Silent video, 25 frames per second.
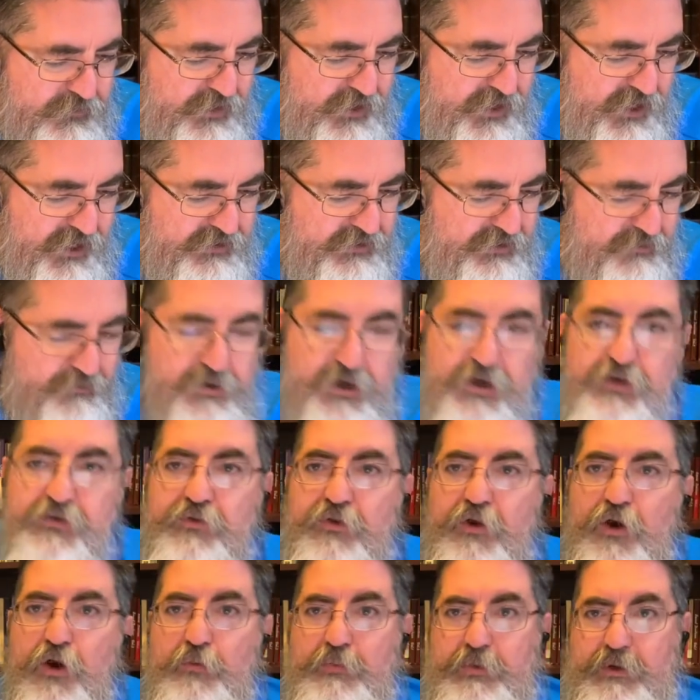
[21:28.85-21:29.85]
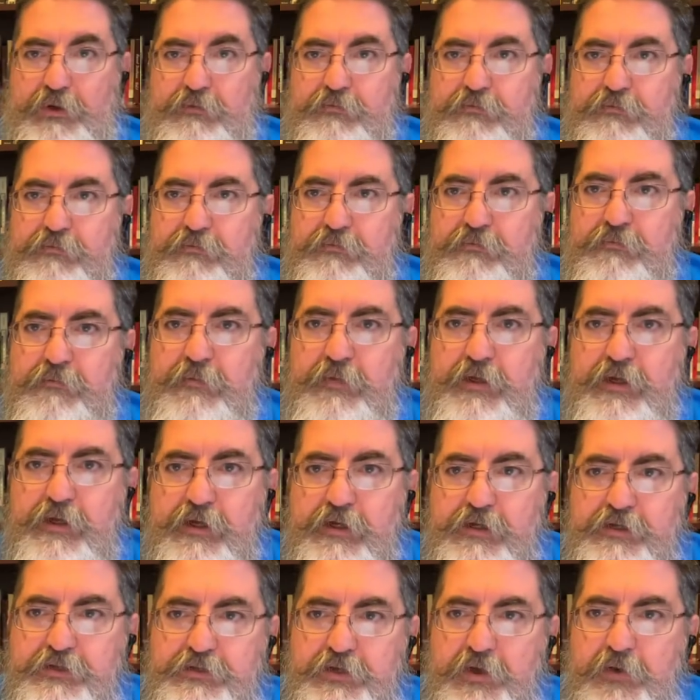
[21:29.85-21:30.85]
and the books were open.
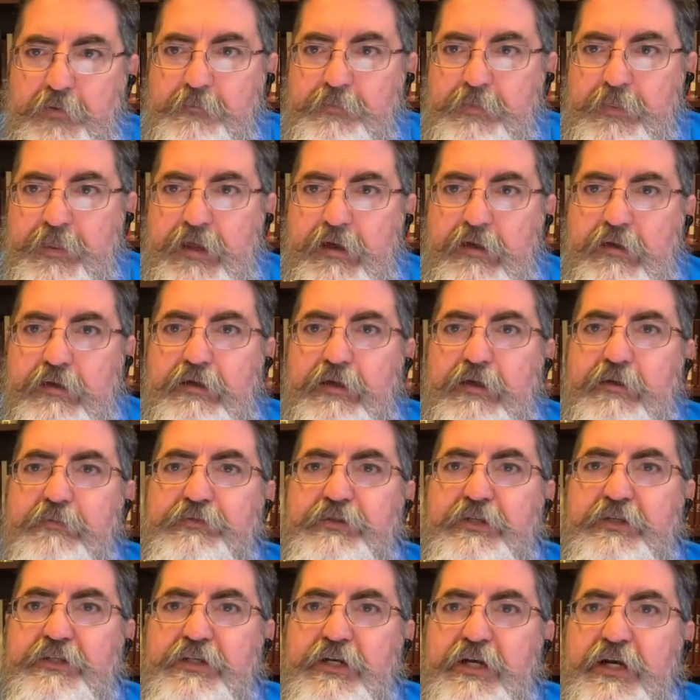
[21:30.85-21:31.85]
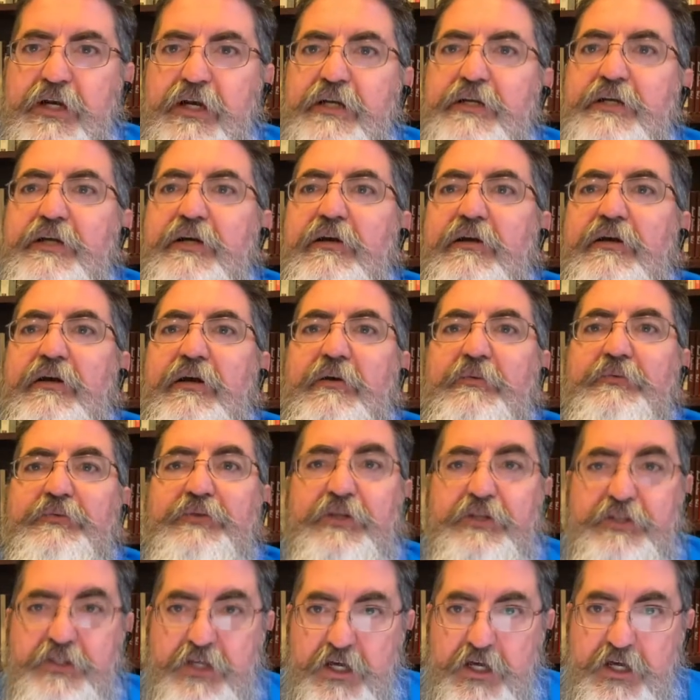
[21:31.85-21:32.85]
So here comes the judge. Here comes
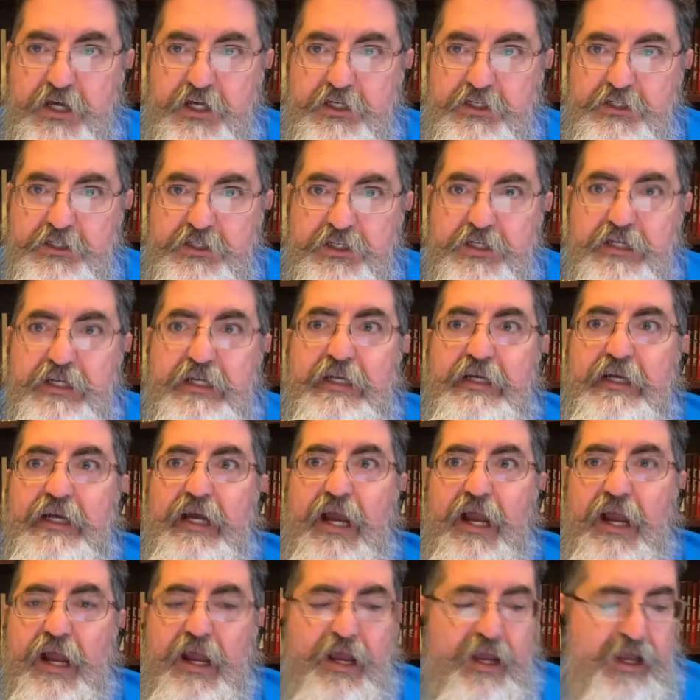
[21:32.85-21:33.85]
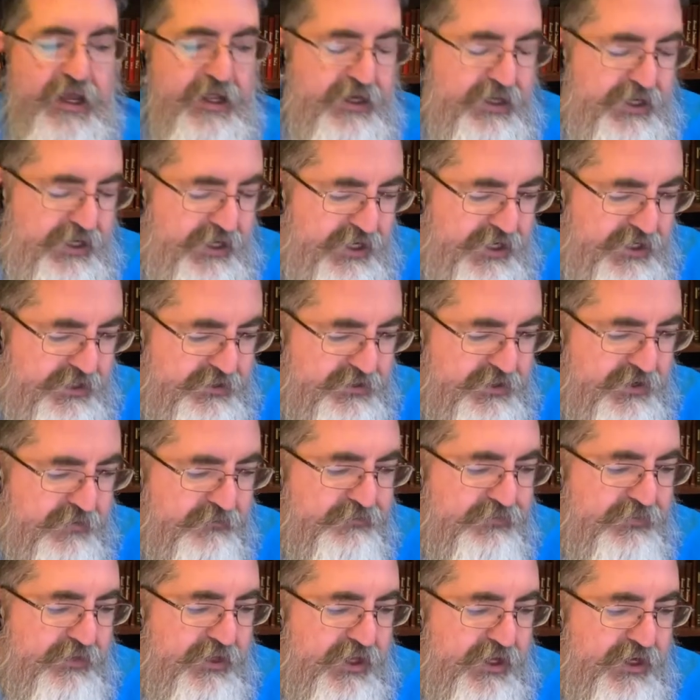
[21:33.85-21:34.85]
the judge, and he's
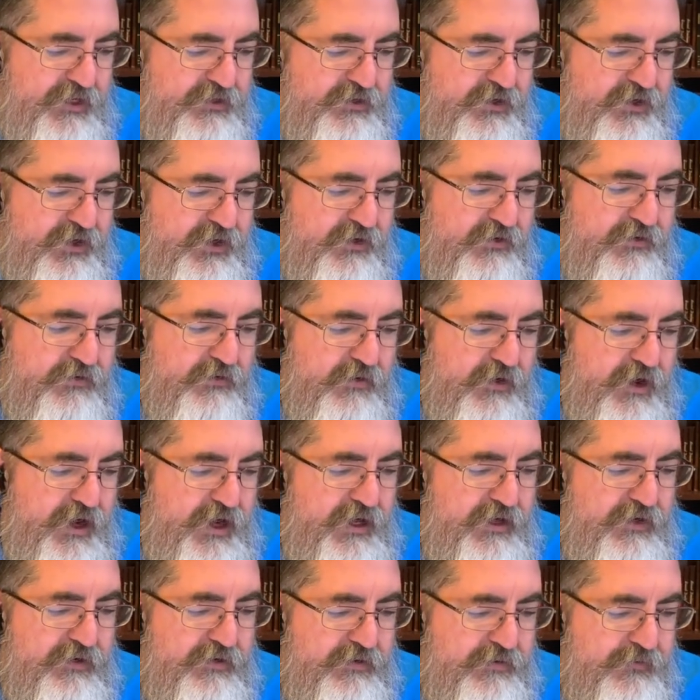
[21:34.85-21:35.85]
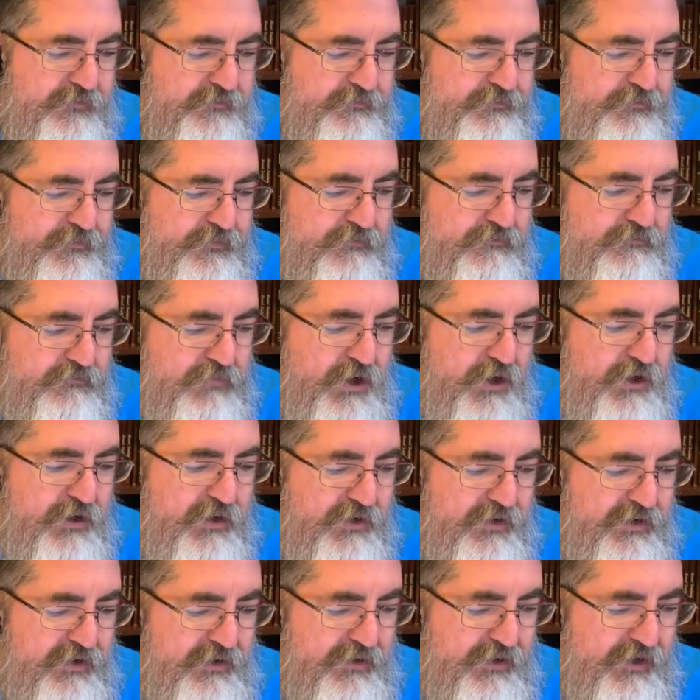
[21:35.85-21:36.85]
on a great
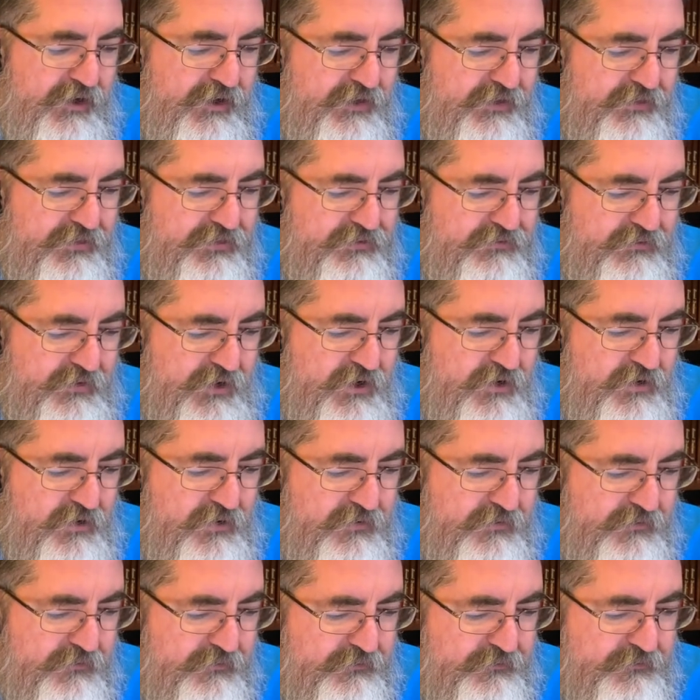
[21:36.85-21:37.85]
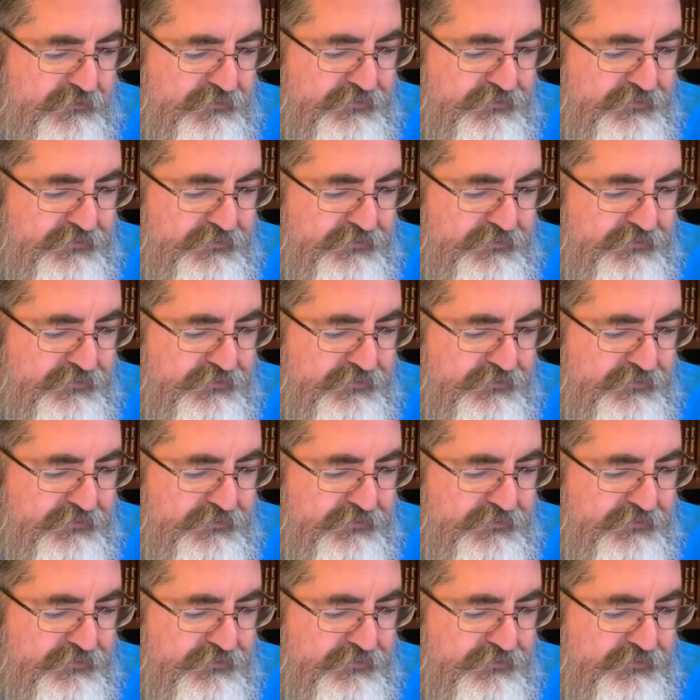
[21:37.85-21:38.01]
throne.